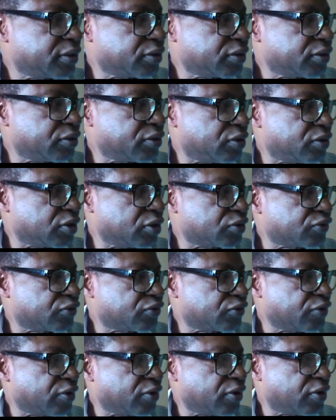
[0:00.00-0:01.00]
just
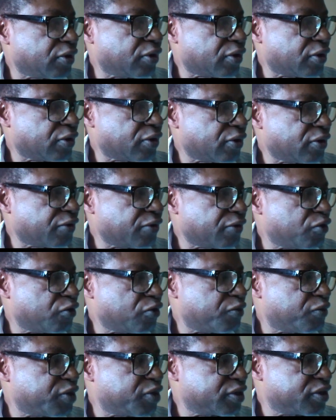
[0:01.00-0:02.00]
for a few
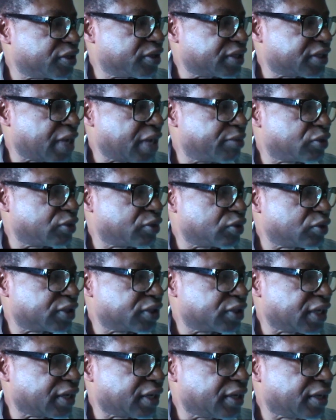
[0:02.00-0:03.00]
minutes time to
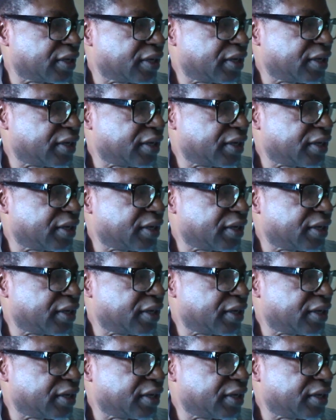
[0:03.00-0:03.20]
check.